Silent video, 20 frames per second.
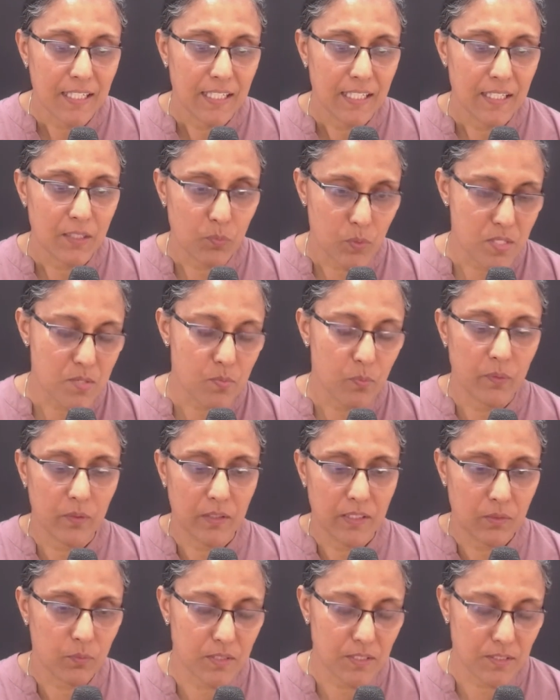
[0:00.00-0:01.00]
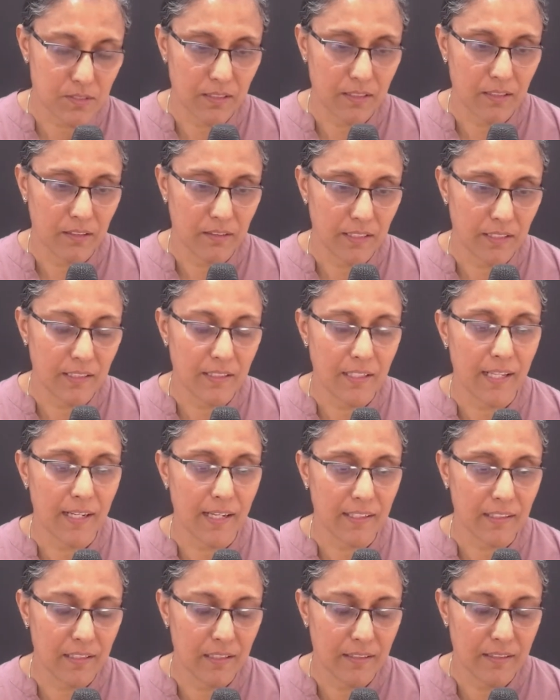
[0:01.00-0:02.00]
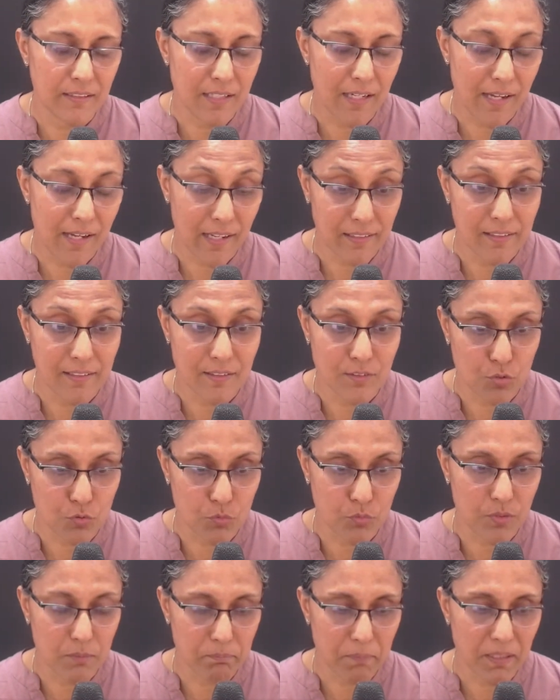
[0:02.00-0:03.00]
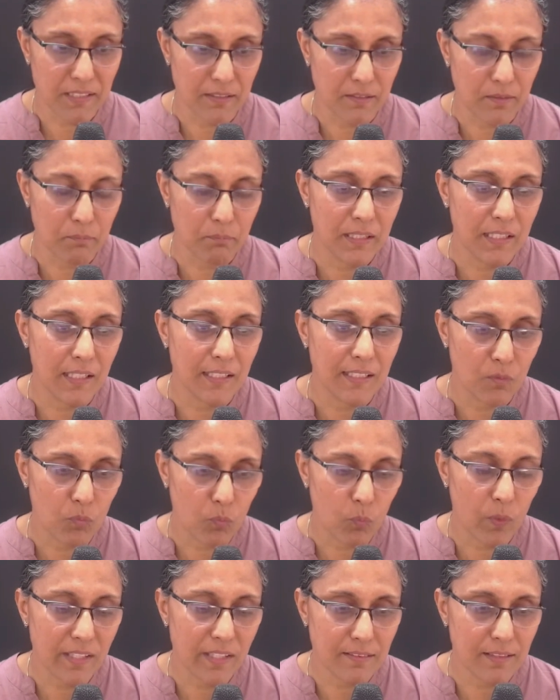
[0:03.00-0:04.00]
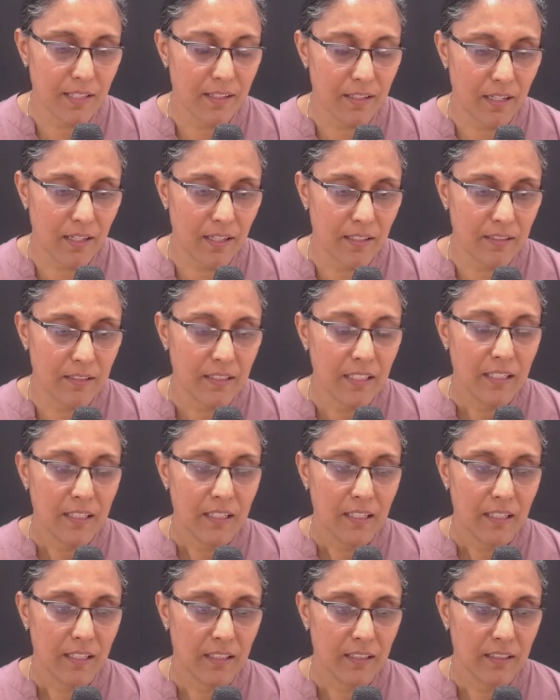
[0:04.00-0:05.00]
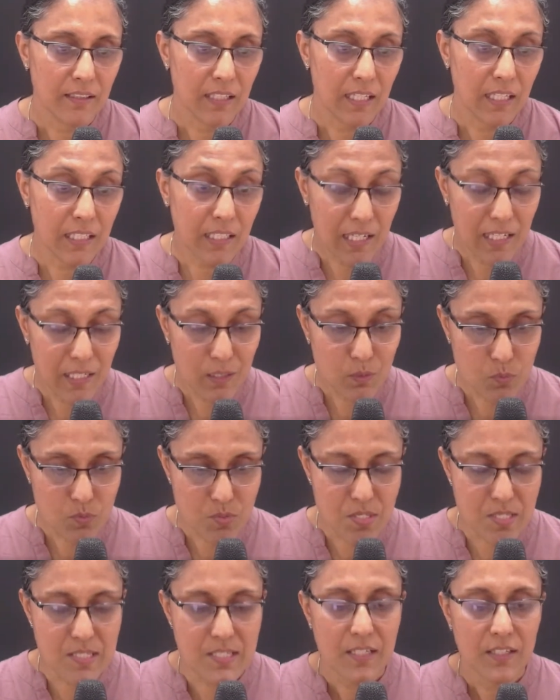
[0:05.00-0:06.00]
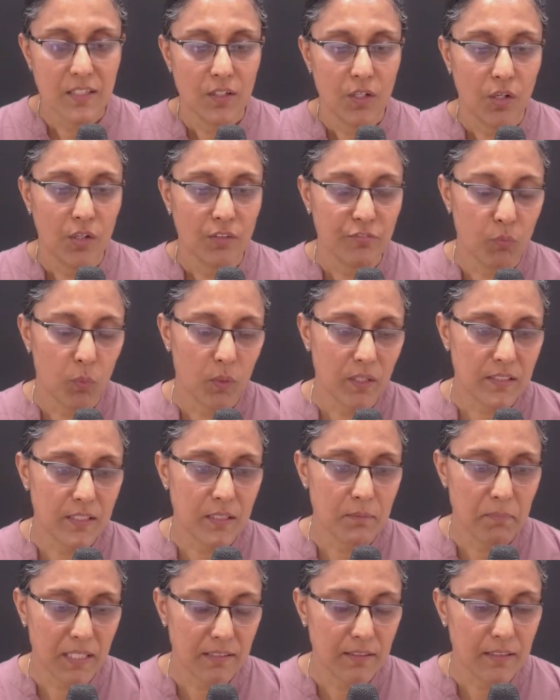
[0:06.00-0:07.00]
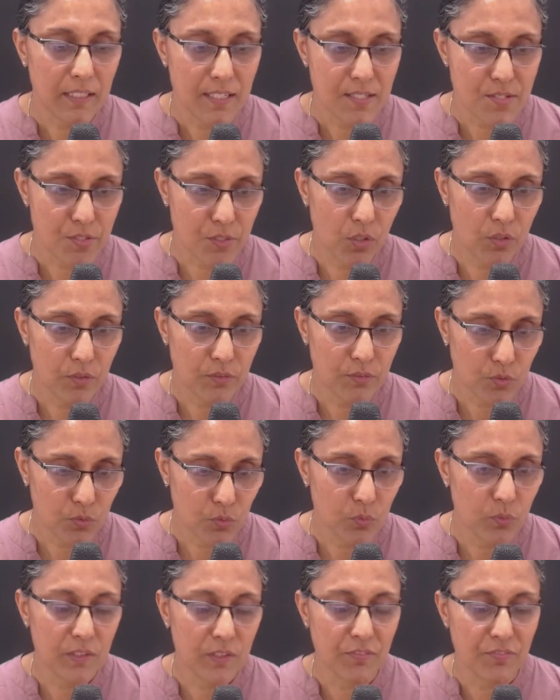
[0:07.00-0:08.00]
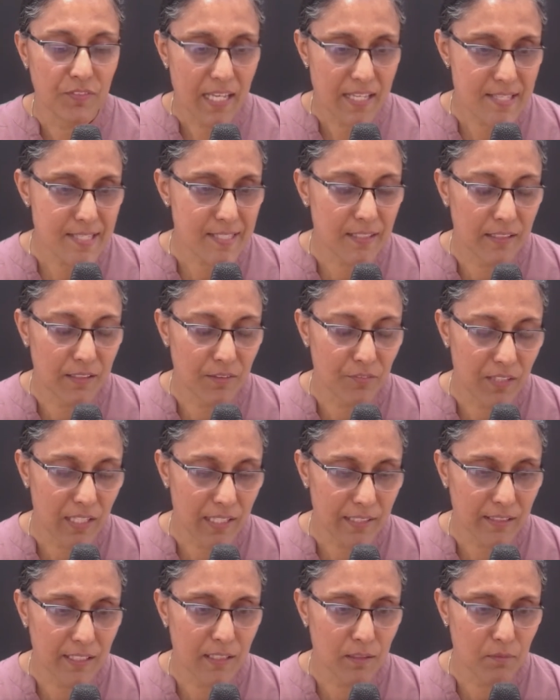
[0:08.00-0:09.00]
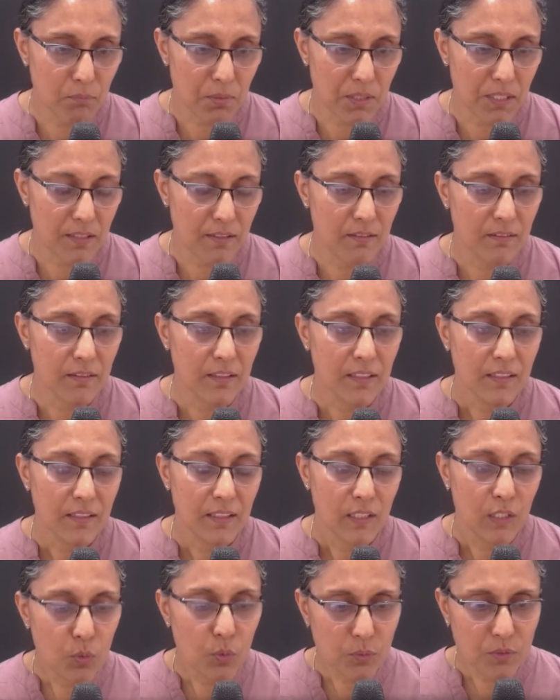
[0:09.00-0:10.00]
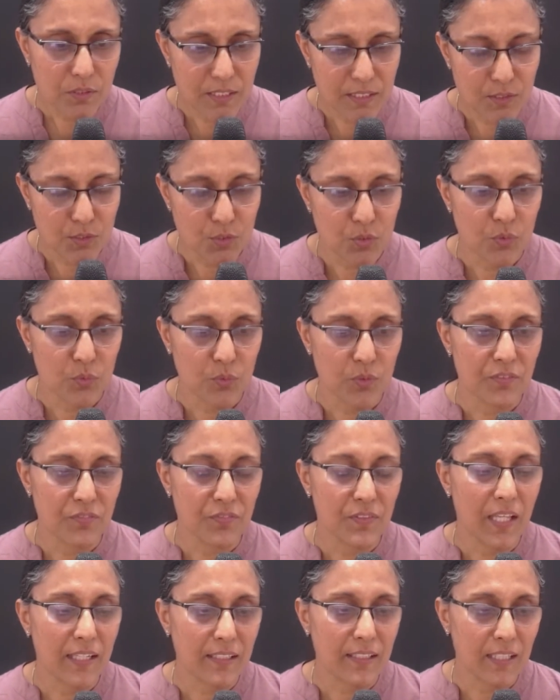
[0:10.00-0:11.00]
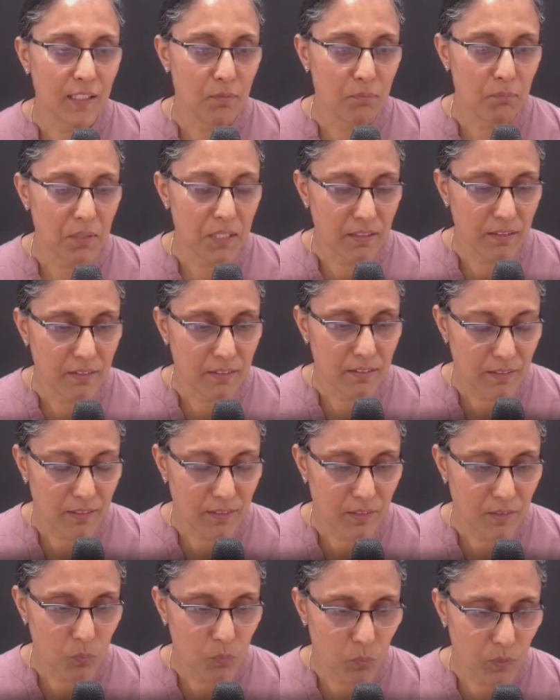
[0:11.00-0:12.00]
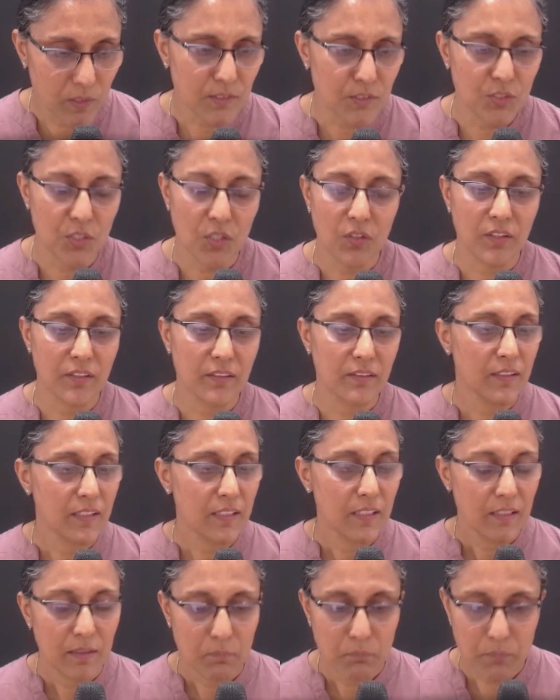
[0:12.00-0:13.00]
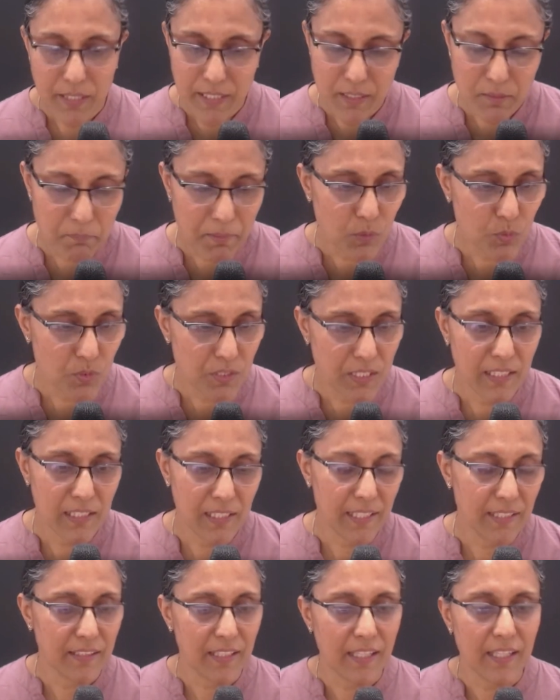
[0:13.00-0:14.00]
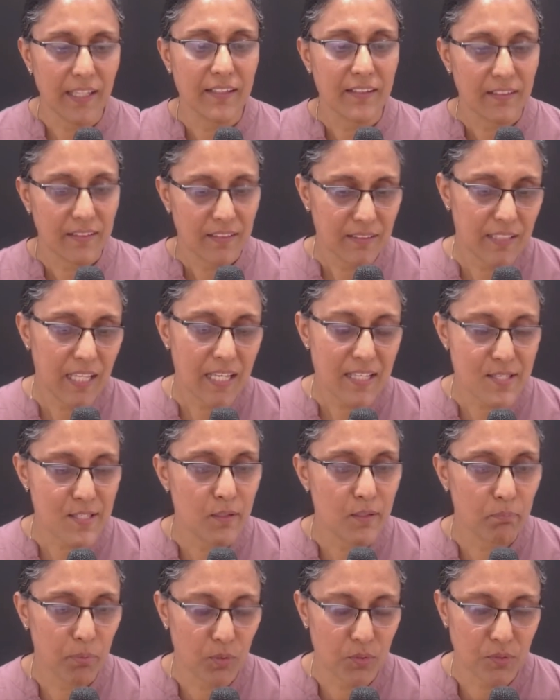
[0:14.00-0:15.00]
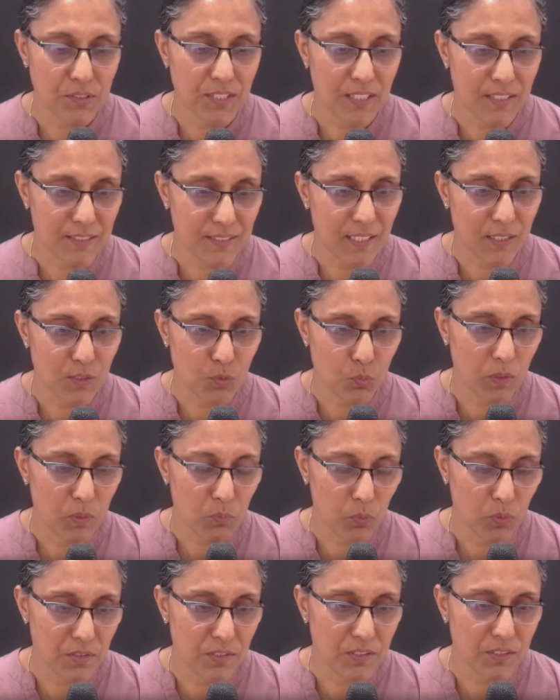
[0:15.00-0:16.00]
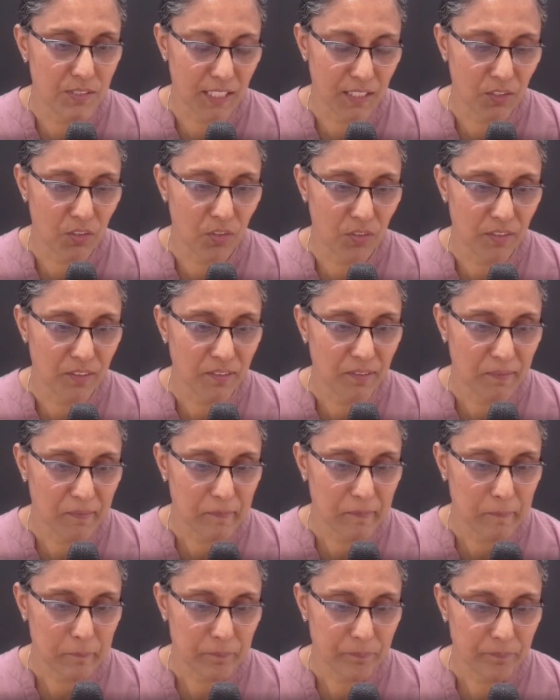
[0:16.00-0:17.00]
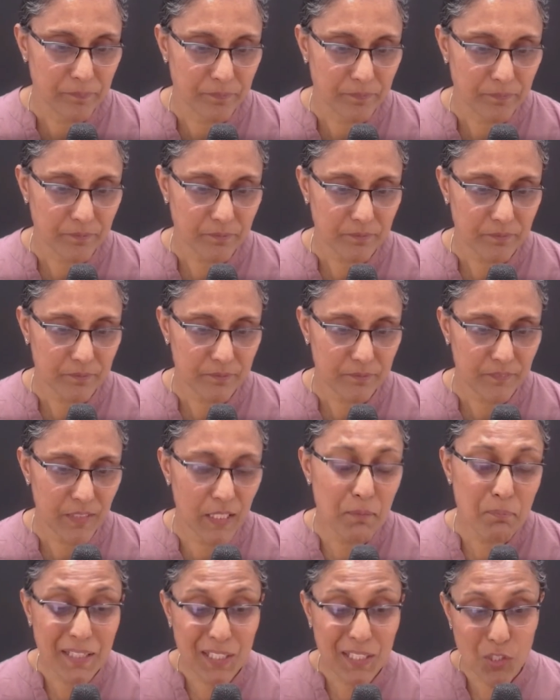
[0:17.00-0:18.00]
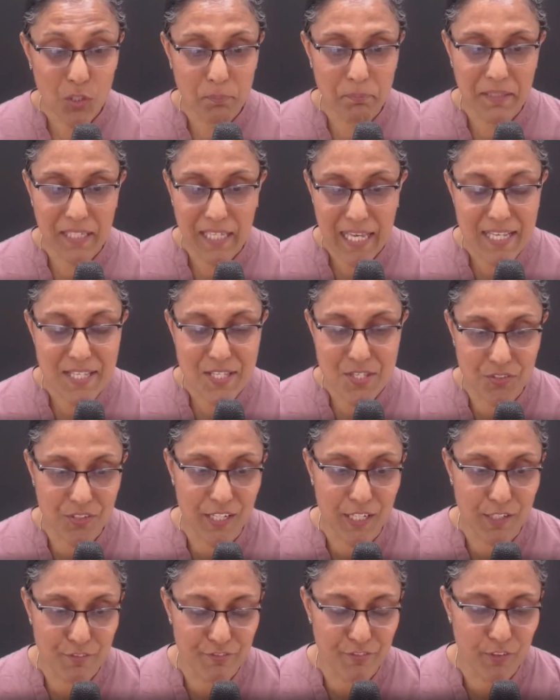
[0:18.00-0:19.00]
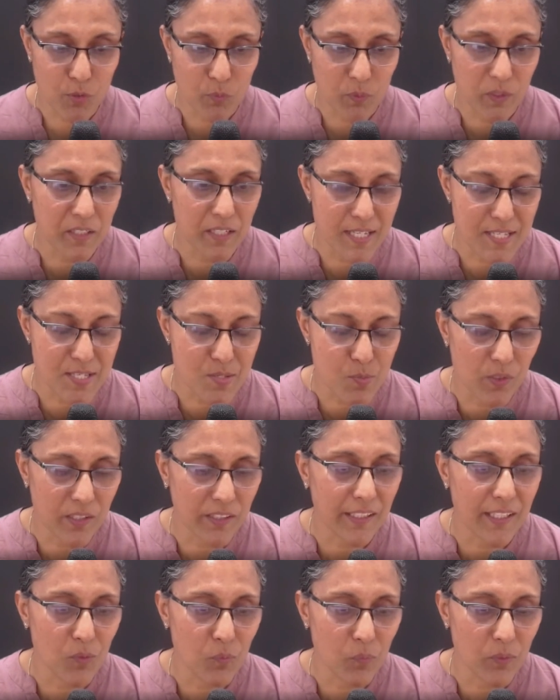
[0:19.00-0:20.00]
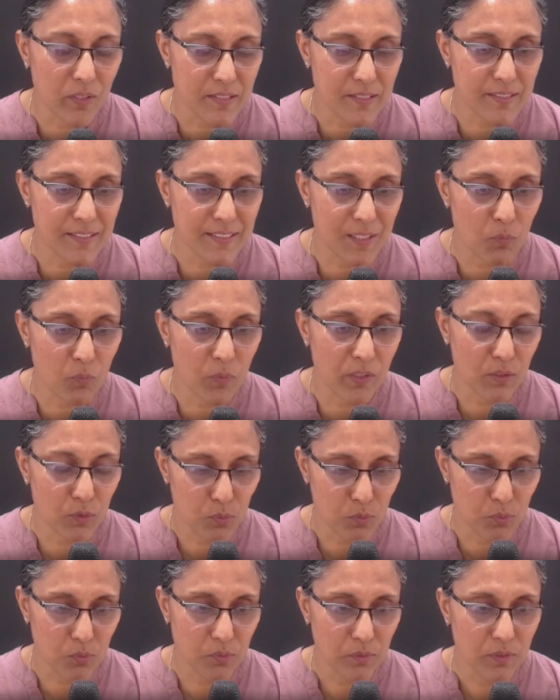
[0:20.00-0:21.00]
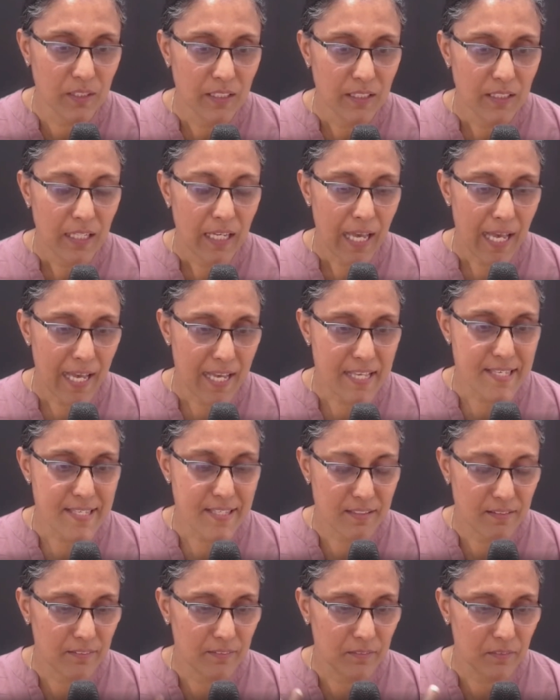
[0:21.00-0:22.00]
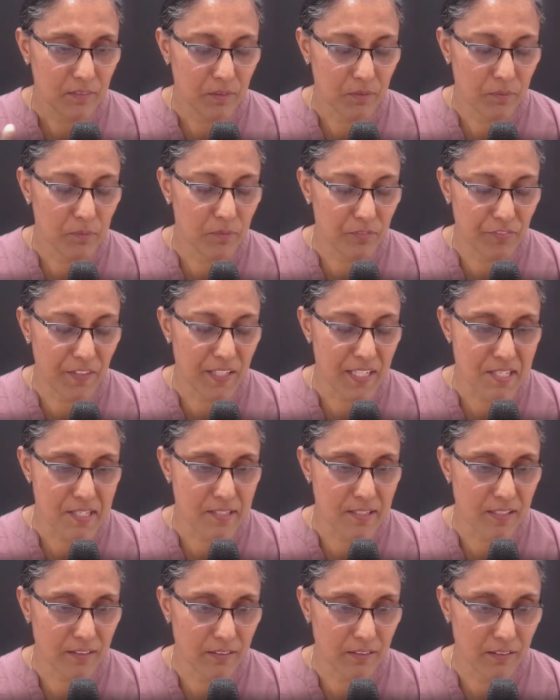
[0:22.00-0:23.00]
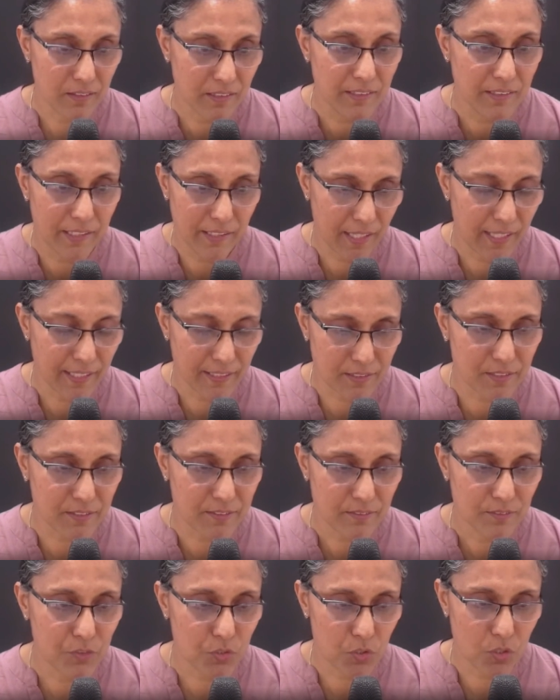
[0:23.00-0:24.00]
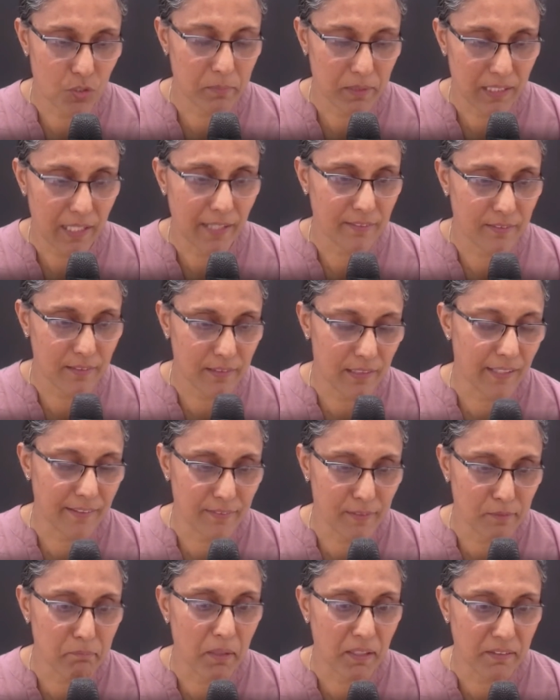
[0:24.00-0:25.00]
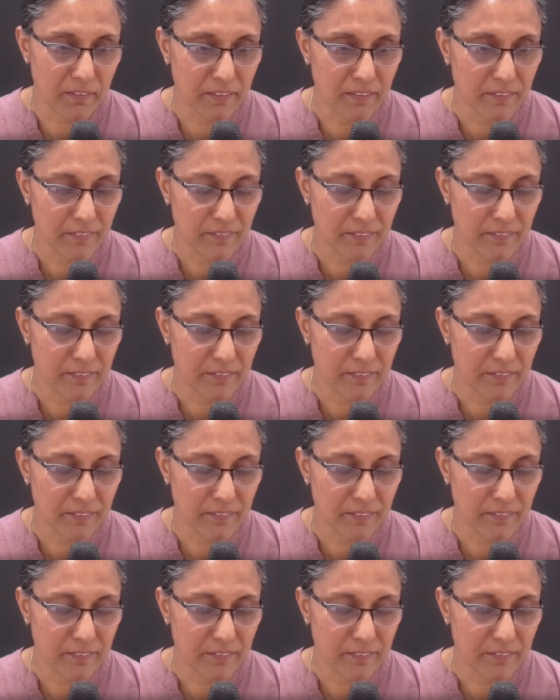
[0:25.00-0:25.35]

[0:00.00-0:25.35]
It was, it was uh, indirect, indirectly through the mother. But then when there are uh, accounts of what the mother has gone through, if that's, if that can be looked into, if that can be uh, worked on, bring about healing there, that's the process that we would take on it may not be as straightforward as working with someone who has uh, faced a, a, direct trauma like like the mother